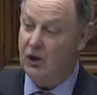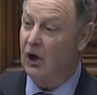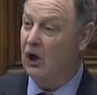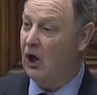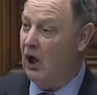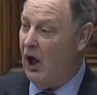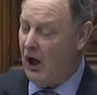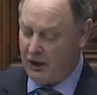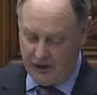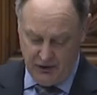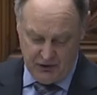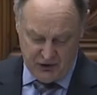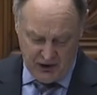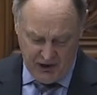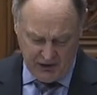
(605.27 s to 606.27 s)
The clock
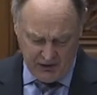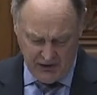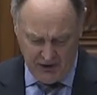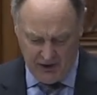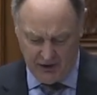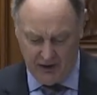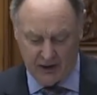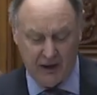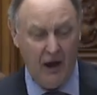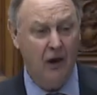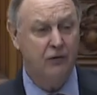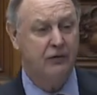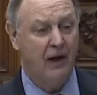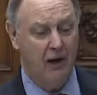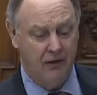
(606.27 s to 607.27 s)
is ticking and the
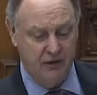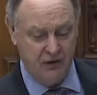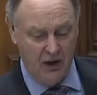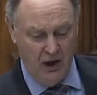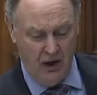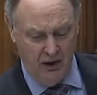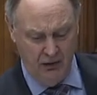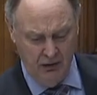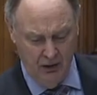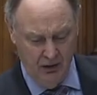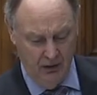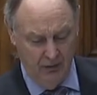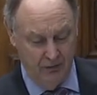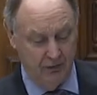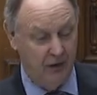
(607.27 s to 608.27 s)
countdown is on
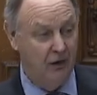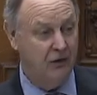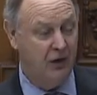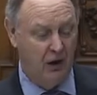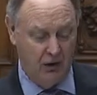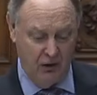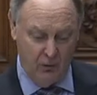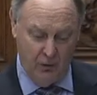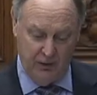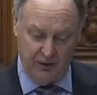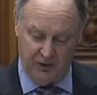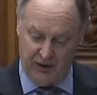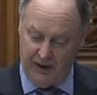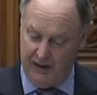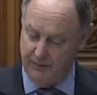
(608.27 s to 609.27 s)
for the Ontario Winter
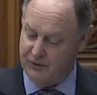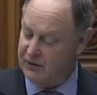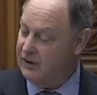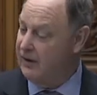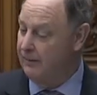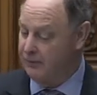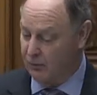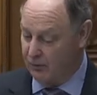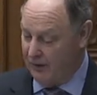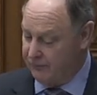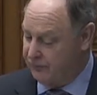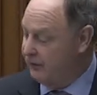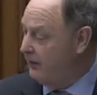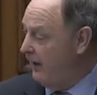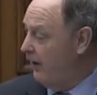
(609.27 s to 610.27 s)
Games to come to
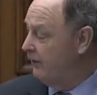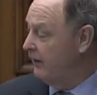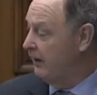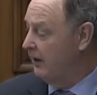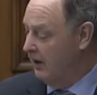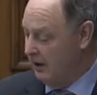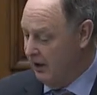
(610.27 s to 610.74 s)
Renfrew County